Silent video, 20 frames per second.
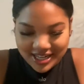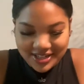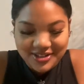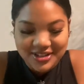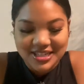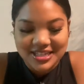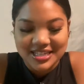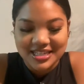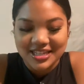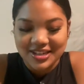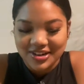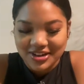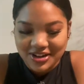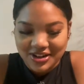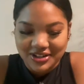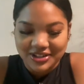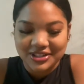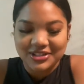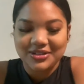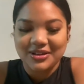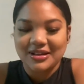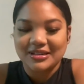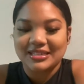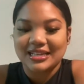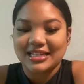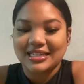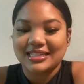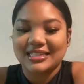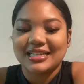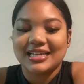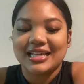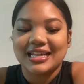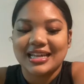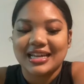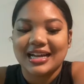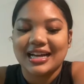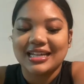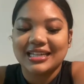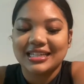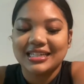You could see it all. So I was like, dang,
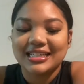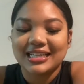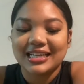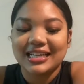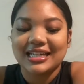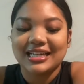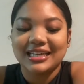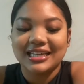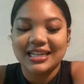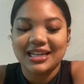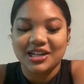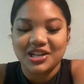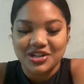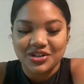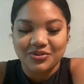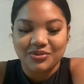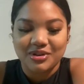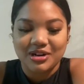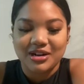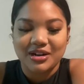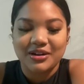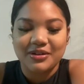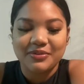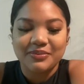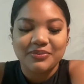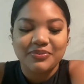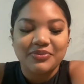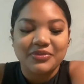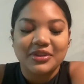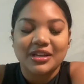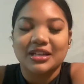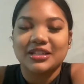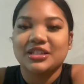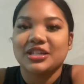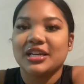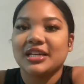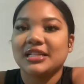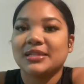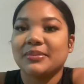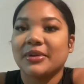I didn't get any underwear.
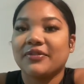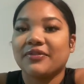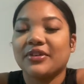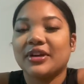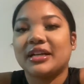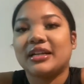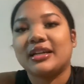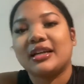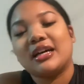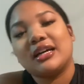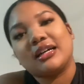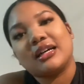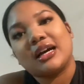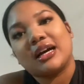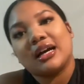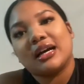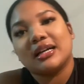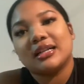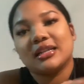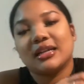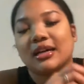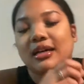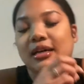Jess, my friend, got,